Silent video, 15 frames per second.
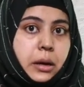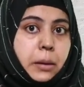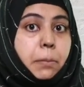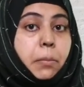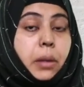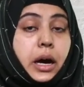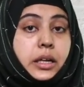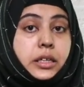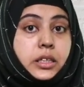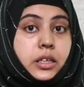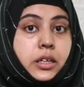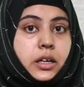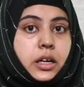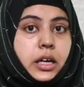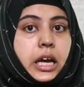but
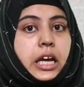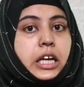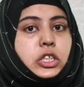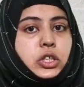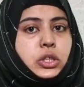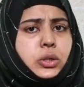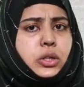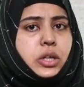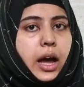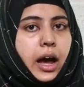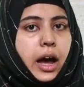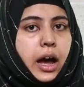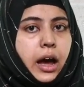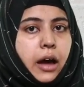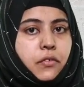it should
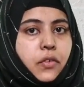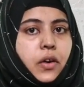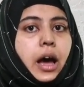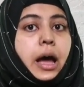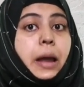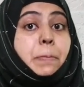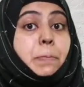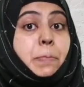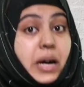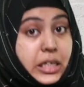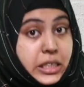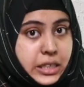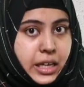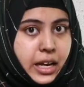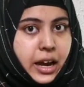have and
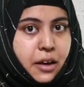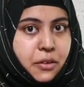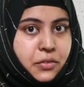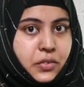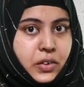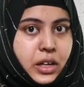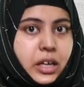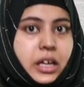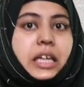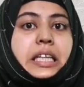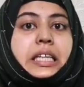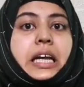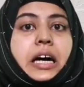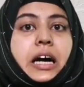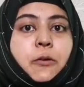must have
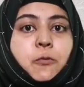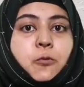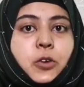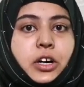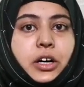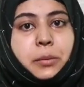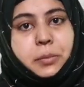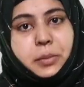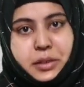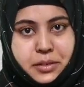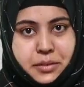a verb.